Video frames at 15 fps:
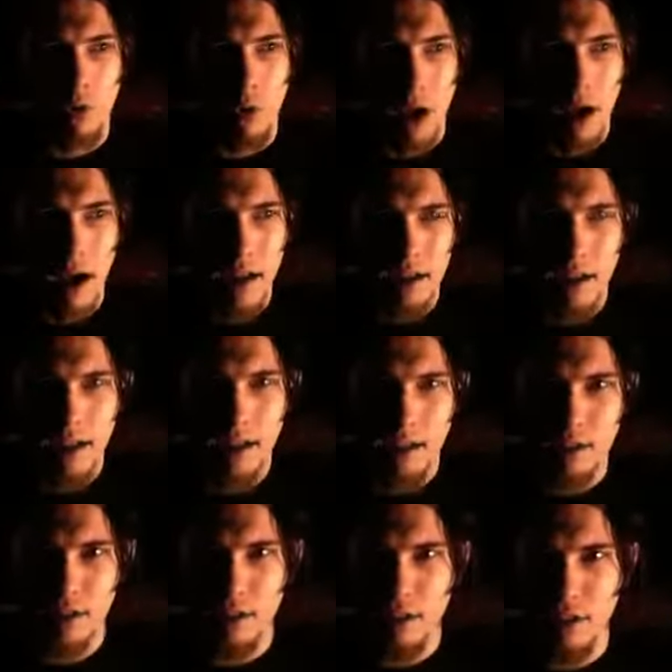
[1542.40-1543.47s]
why that
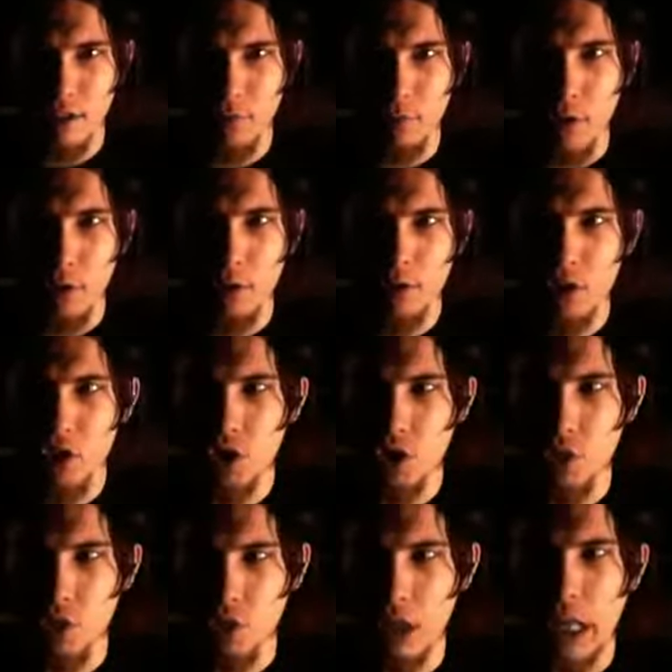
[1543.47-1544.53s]
is, as opposed
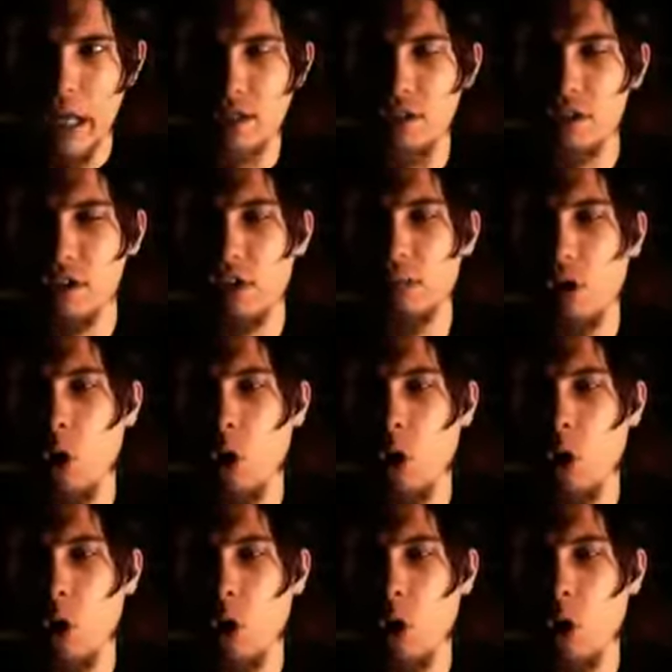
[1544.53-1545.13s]
to it's